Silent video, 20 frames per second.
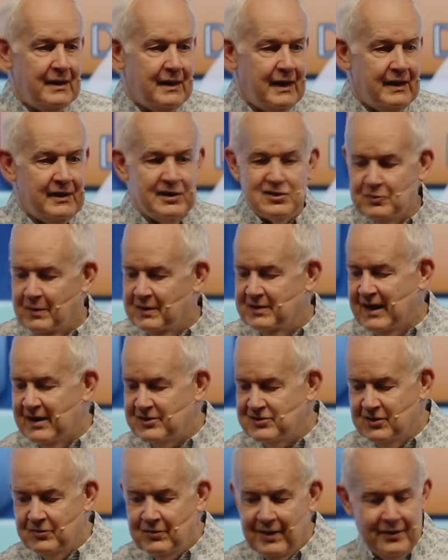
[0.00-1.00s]
And this worked
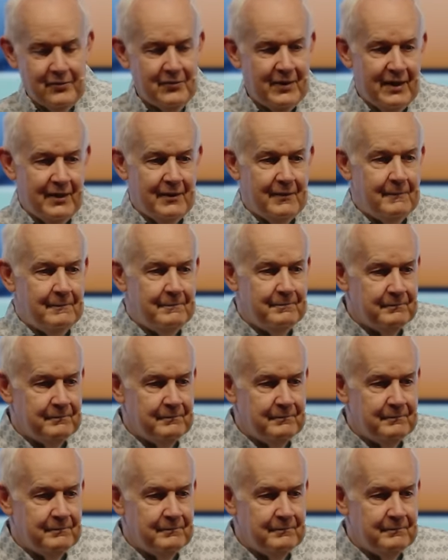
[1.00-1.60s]
actually quite well.